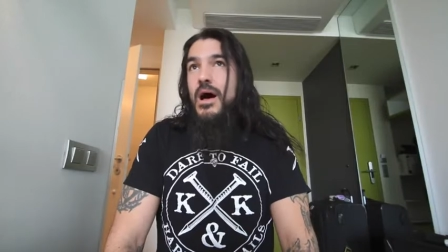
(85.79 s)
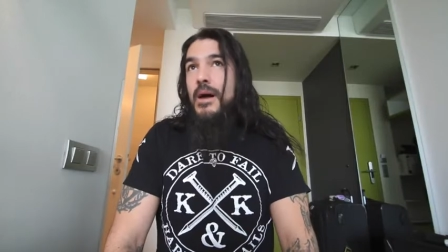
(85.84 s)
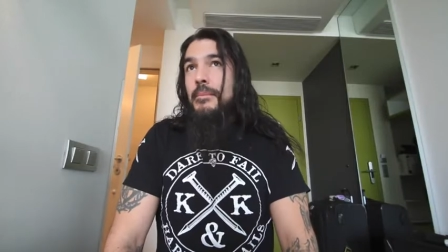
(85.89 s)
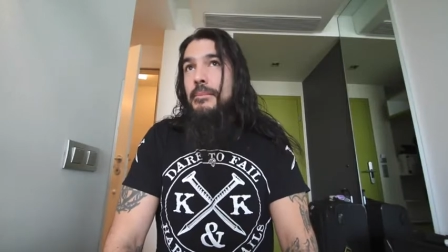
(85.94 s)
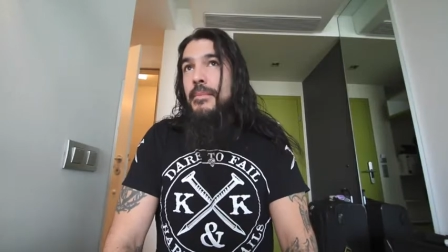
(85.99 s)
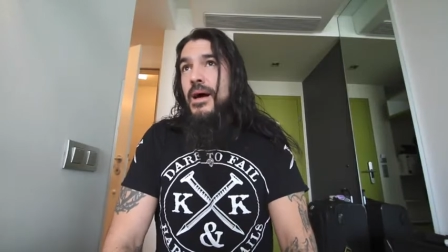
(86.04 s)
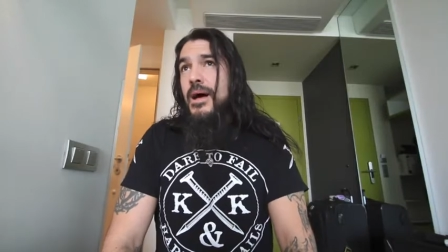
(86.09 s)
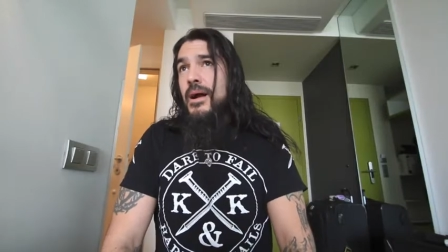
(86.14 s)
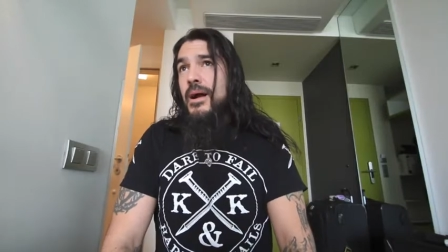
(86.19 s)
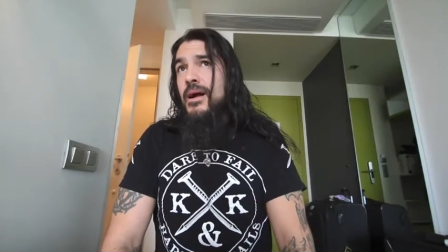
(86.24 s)

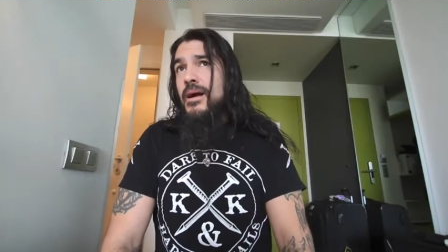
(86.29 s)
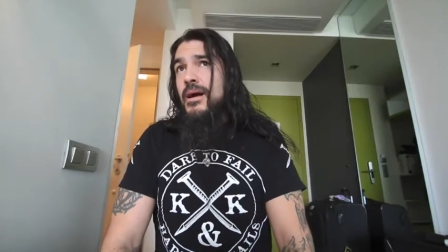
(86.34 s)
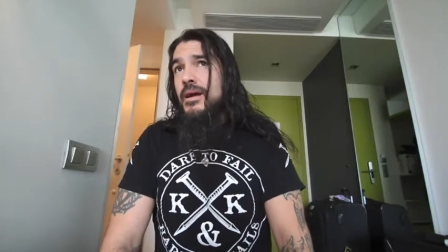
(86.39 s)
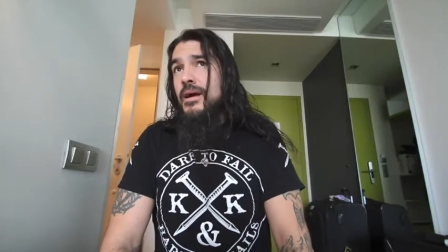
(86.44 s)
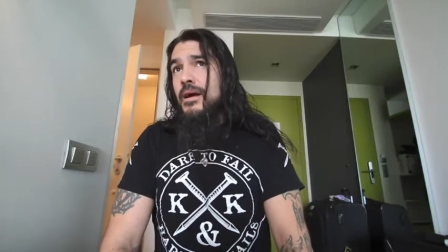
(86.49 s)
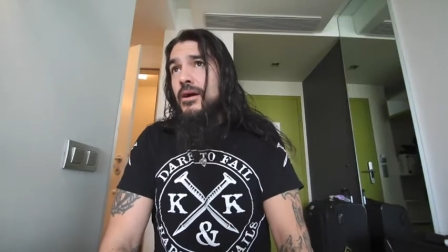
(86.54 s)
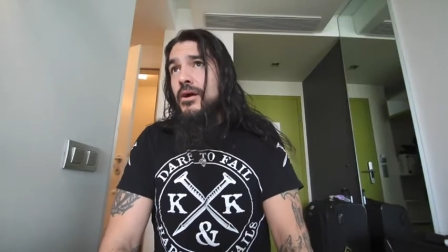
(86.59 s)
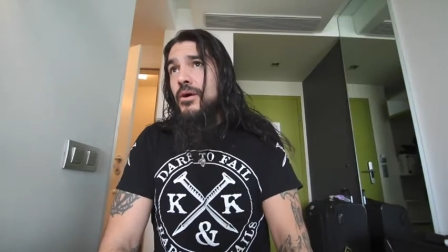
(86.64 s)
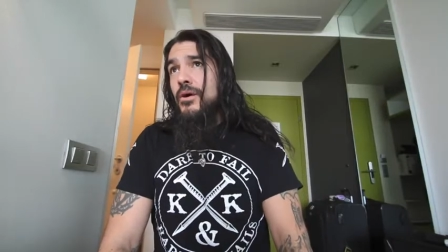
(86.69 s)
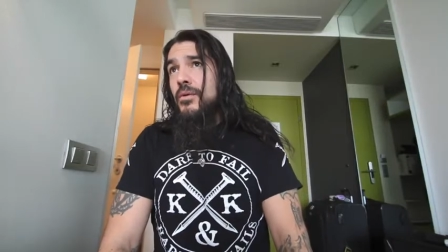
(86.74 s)
I'm not going
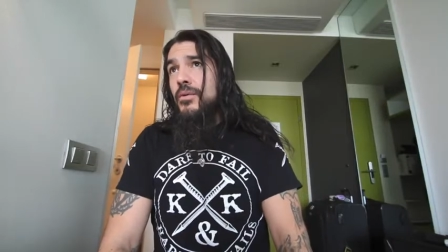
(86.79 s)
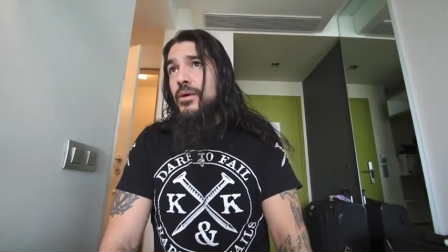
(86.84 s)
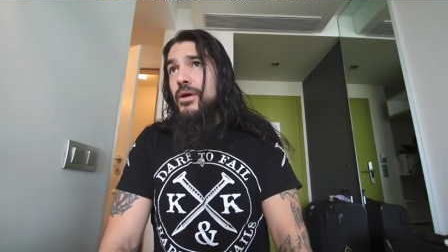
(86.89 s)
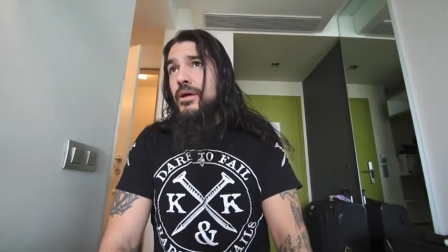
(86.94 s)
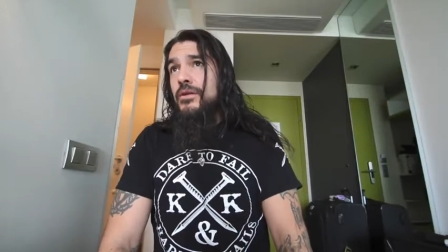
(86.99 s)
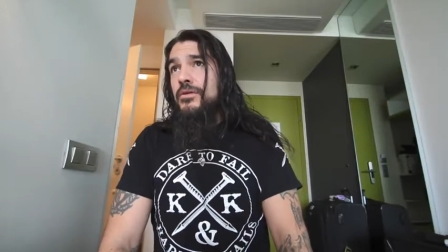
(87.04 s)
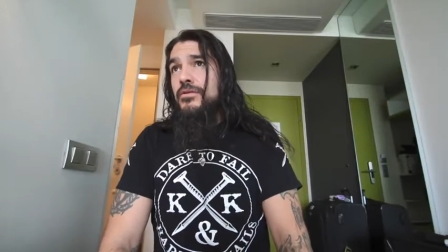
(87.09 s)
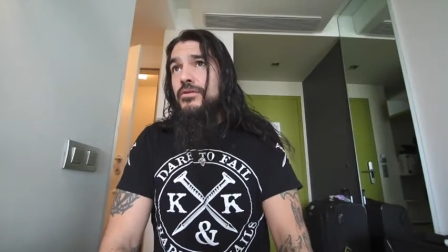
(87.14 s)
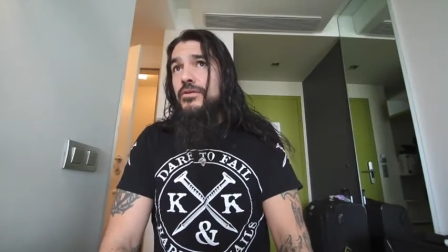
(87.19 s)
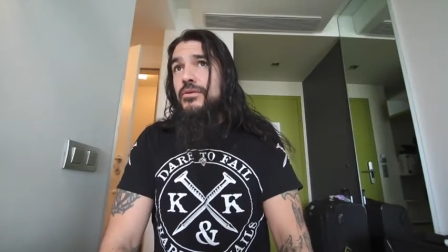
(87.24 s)
to go
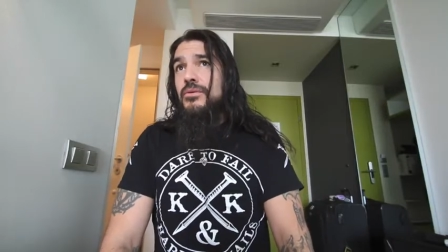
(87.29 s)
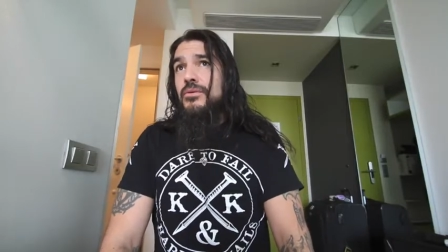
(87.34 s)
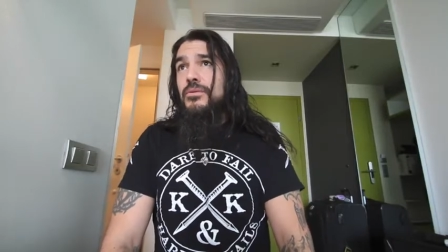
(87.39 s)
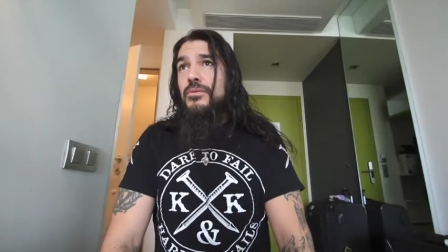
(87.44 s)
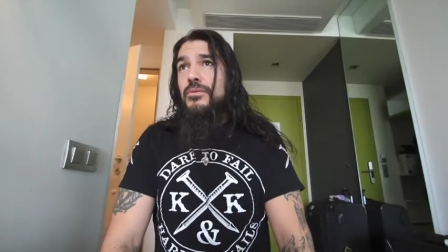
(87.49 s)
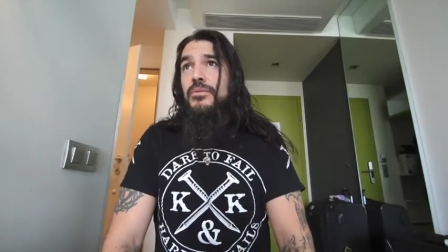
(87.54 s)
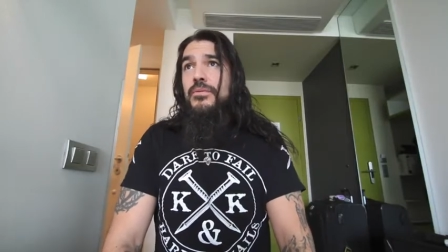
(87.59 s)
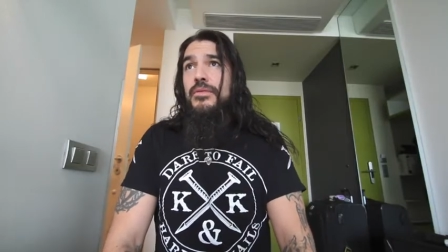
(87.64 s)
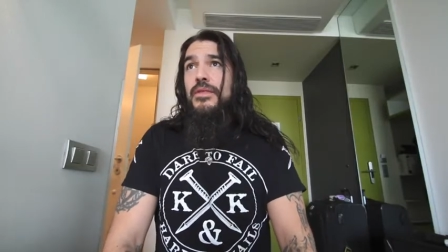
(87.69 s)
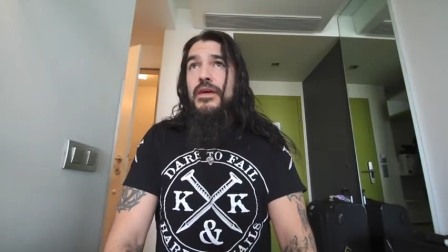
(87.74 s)

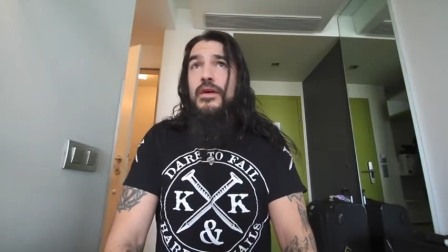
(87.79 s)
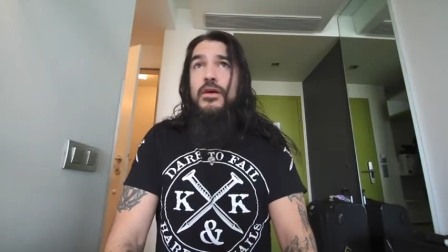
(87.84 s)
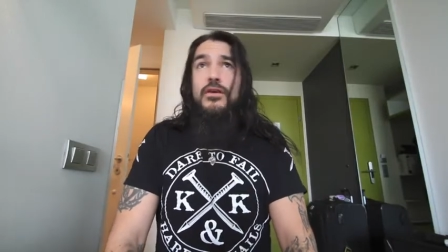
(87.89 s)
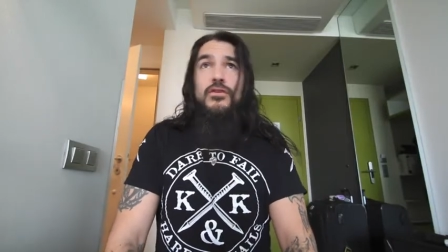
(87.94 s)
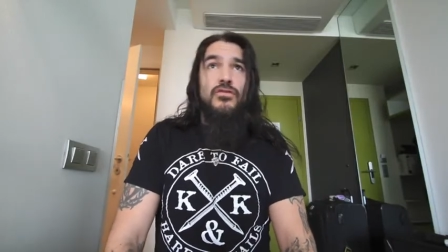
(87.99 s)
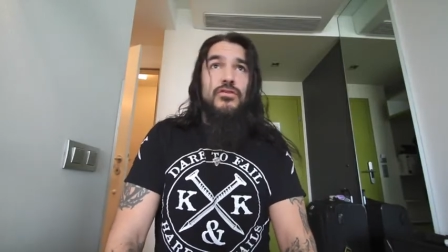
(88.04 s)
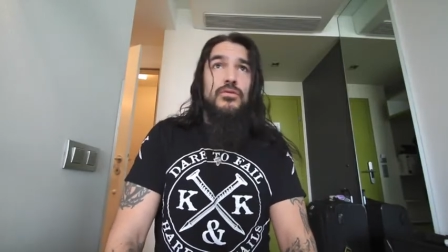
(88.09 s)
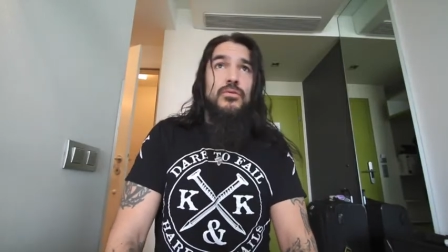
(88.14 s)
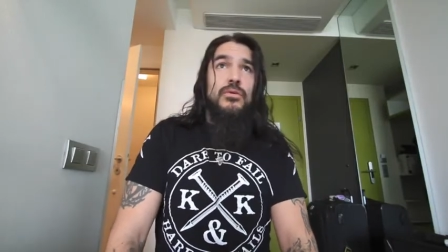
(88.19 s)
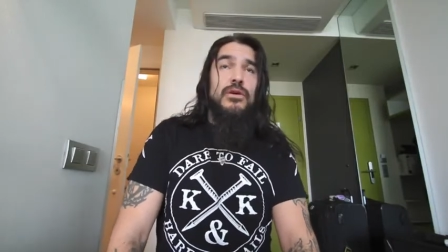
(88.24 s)
into the
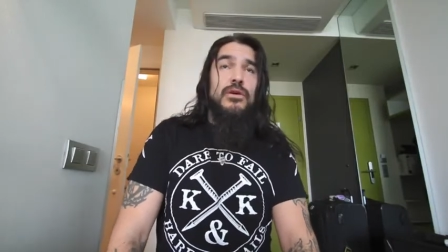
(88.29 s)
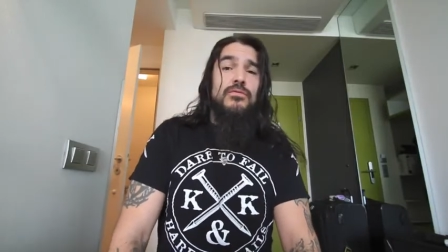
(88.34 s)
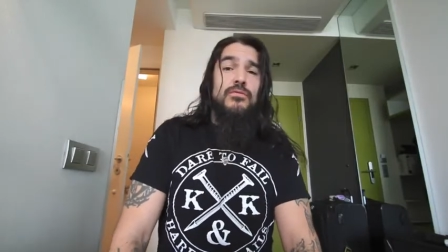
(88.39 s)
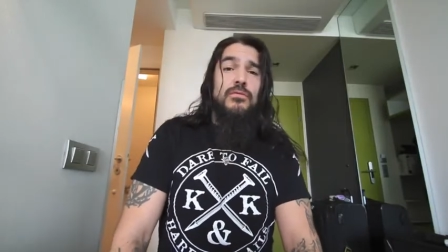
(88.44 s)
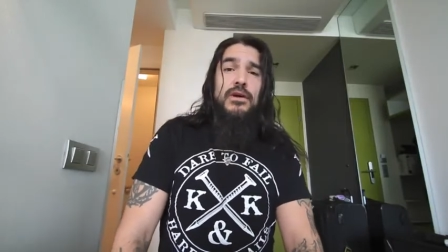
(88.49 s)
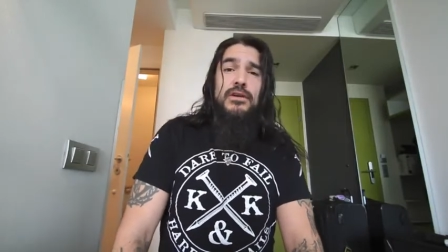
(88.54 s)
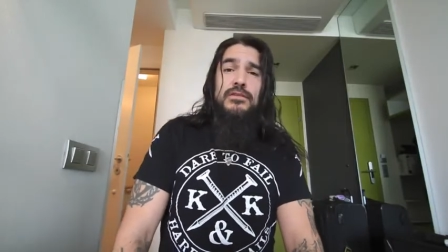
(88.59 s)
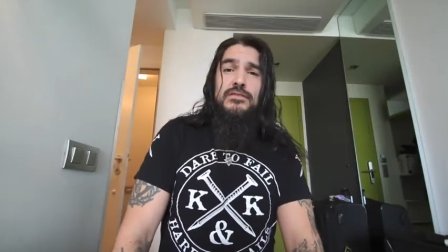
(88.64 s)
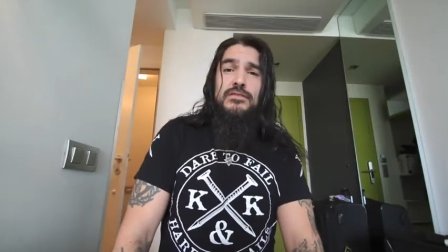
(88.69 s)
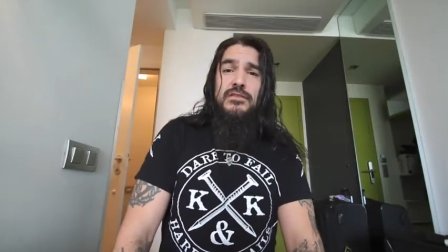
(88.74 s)
history of
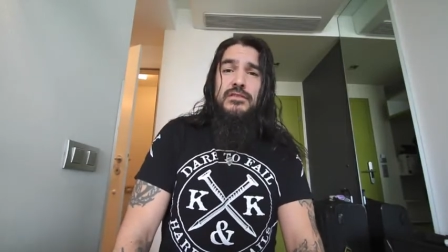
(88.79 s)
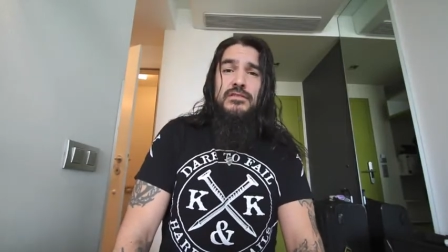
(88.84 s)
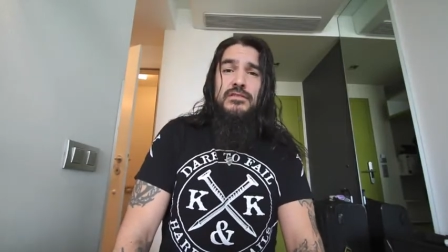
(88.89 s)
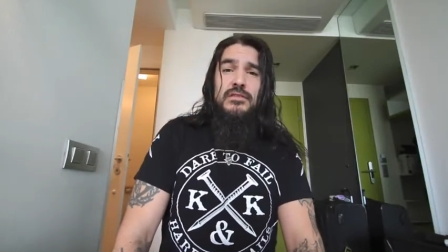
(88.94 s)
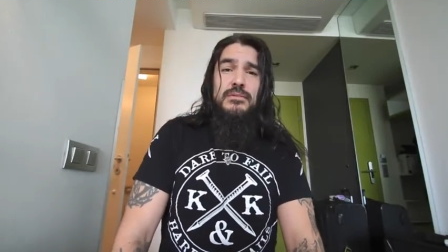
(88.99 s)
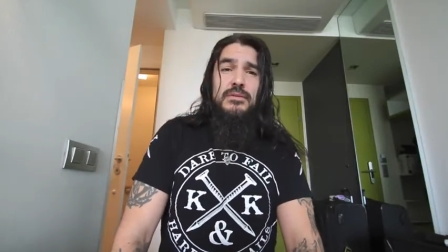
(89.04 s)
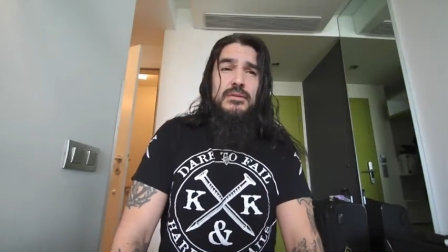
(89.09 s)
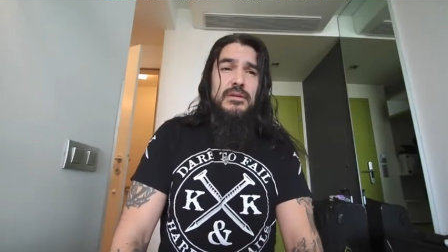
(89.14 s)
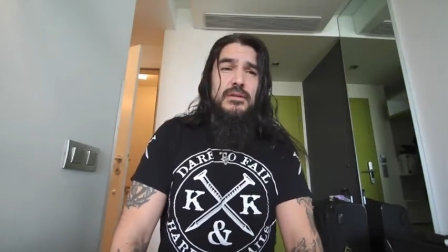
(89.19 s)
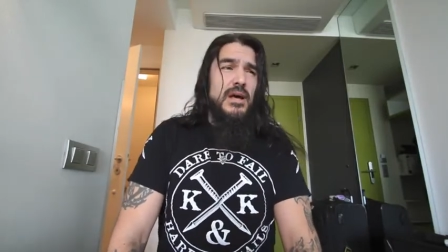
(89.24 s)

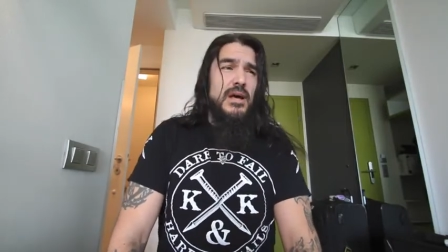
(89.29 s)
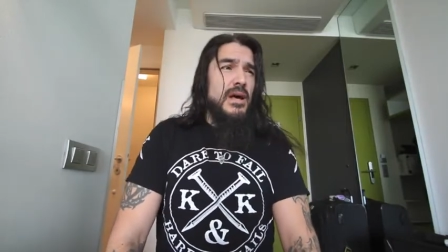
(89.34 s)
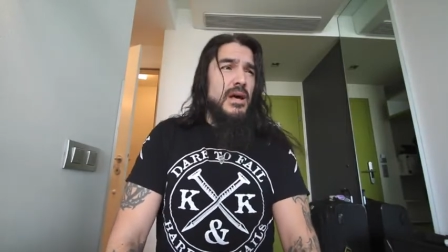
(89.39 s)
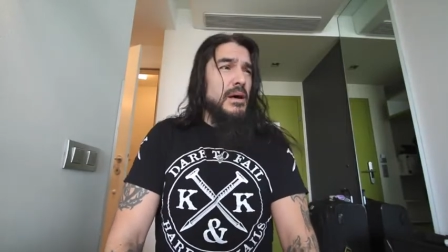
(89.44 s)
racism and